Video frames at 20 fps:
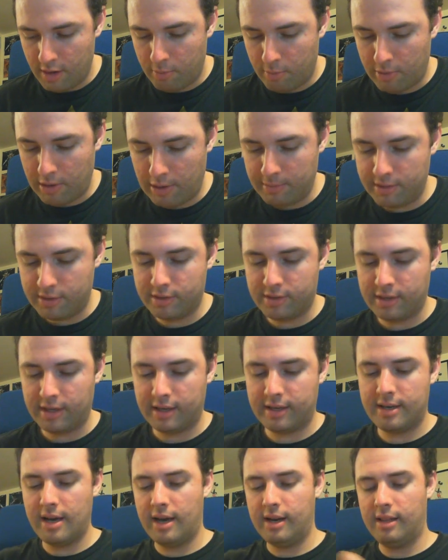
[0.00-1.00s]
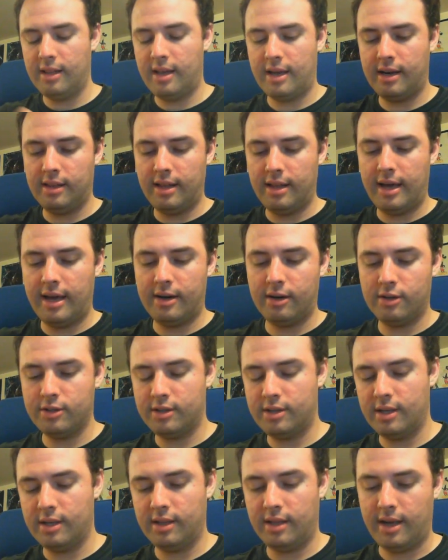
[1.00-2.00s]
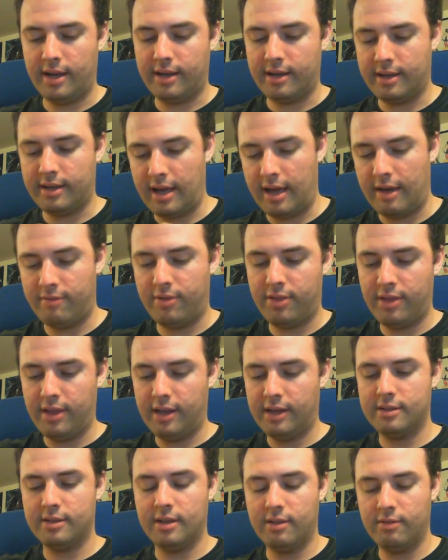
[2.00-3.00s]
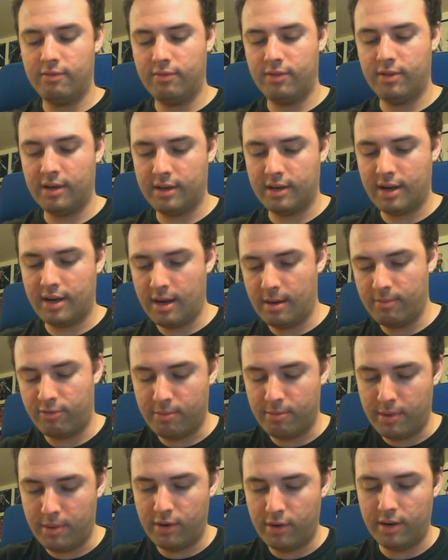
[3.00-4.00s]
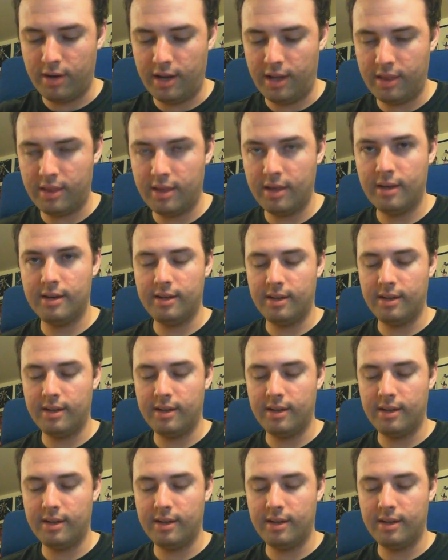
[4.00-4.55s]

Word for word: Problem is, there's like not a lot of letters that like have things that come from underneath it.